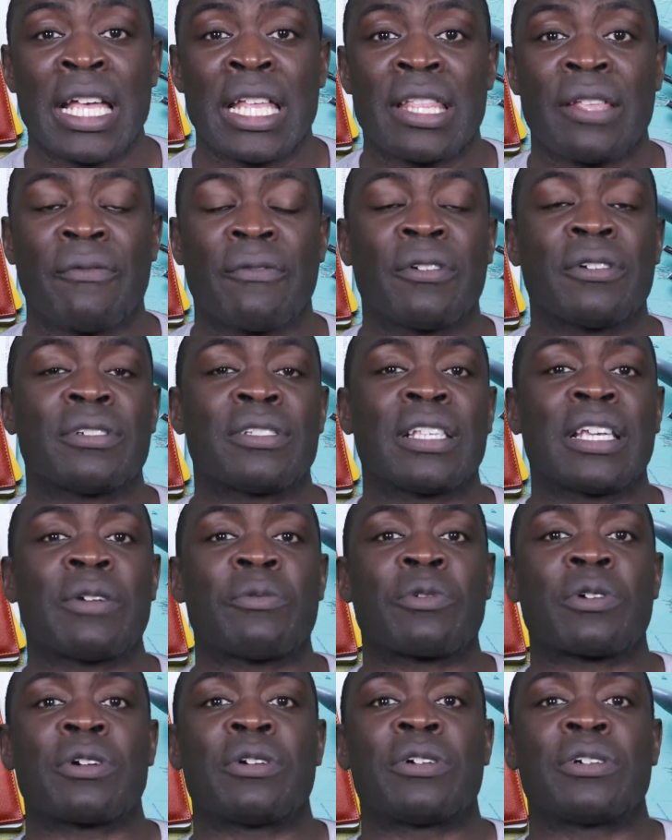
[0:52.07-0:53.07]
The first thing
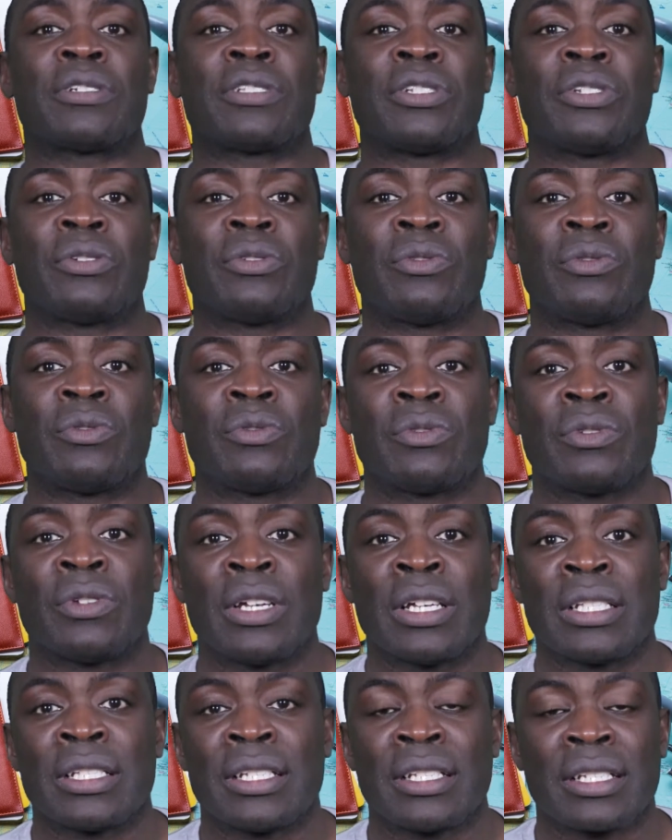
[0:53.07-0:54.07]
we're going to
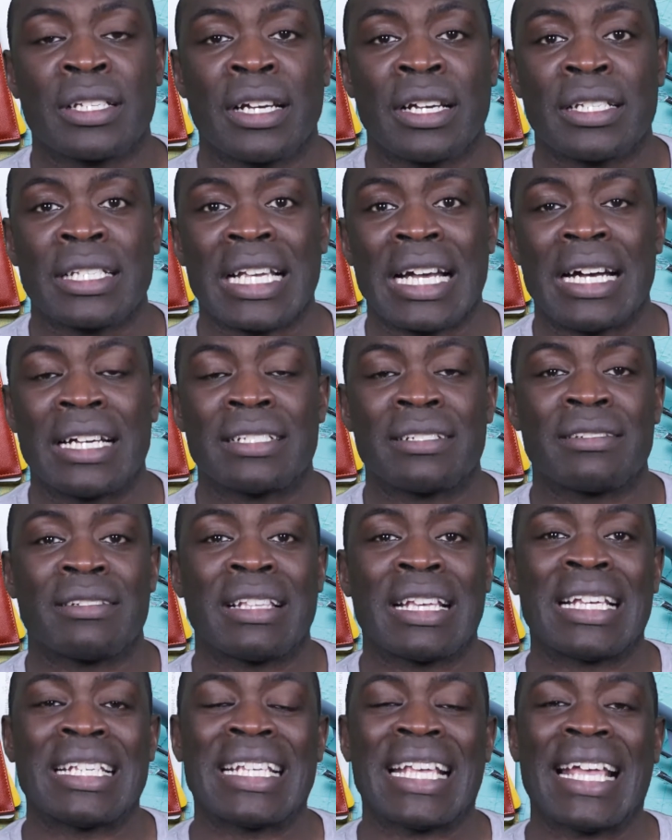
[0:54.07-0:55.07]
discuss under
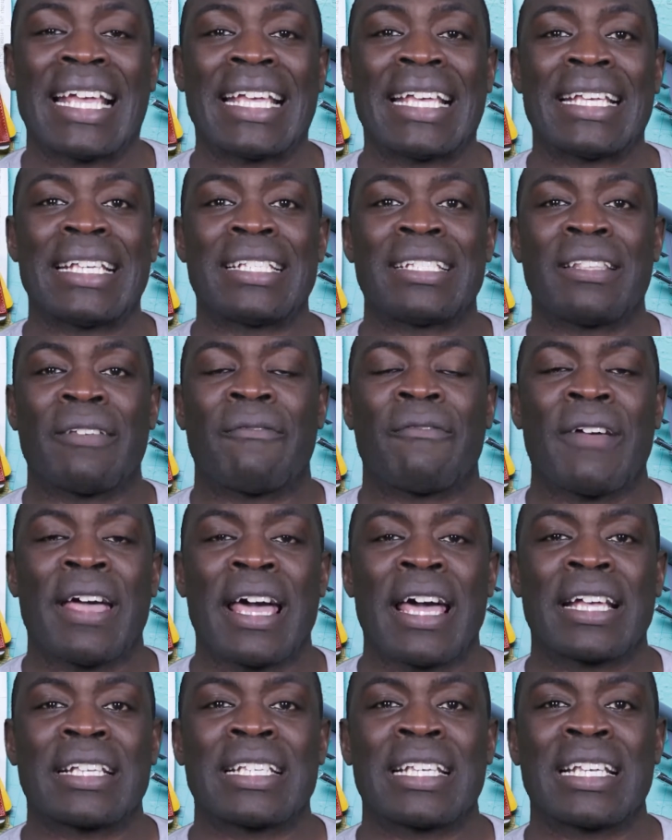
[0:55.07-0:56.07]
this is the
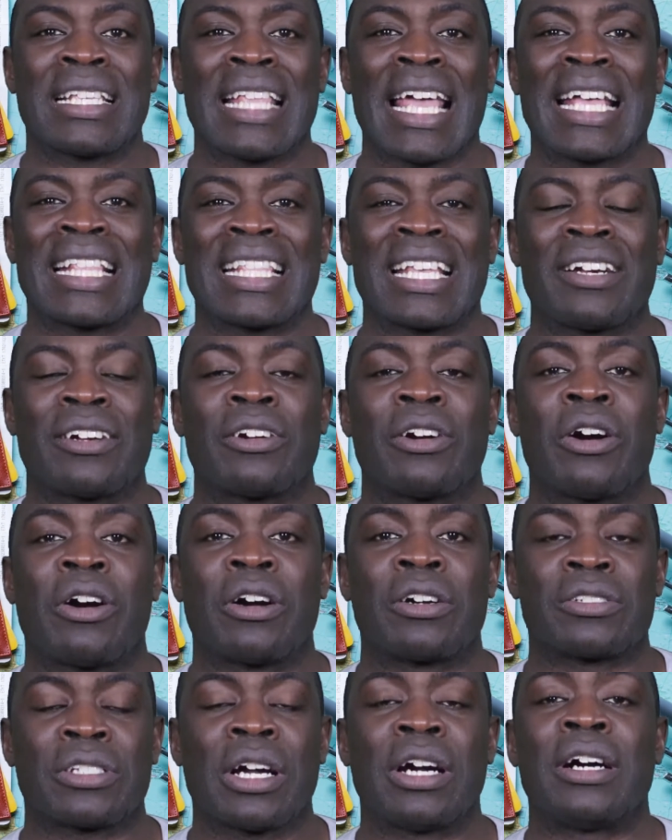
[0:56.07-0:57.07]
fact that there
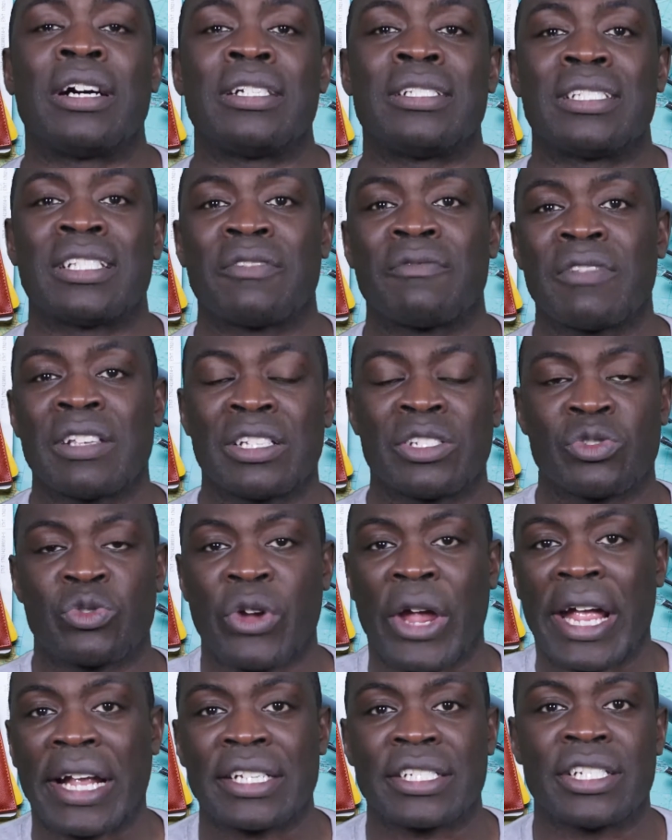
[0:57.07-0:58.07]
are tons of
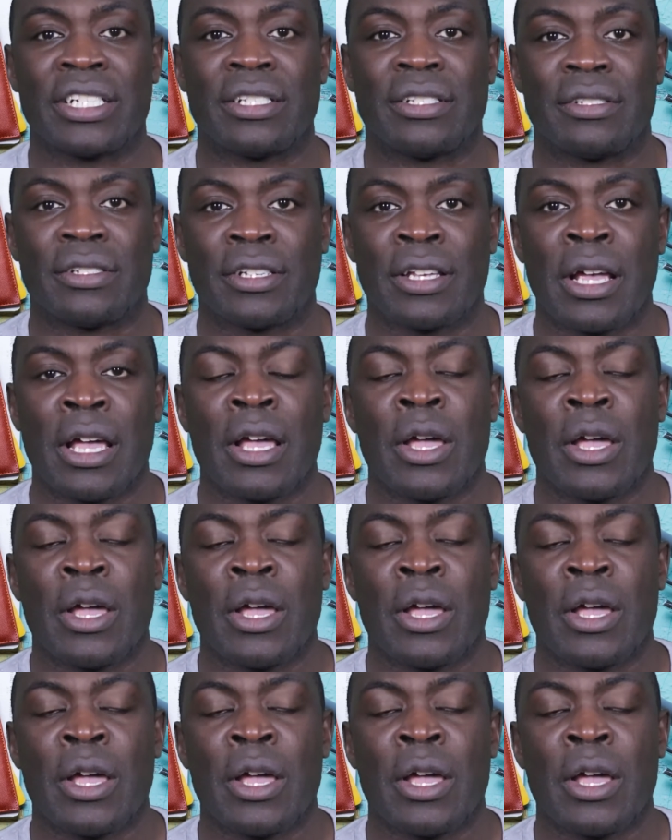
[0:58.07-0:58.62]
distractions.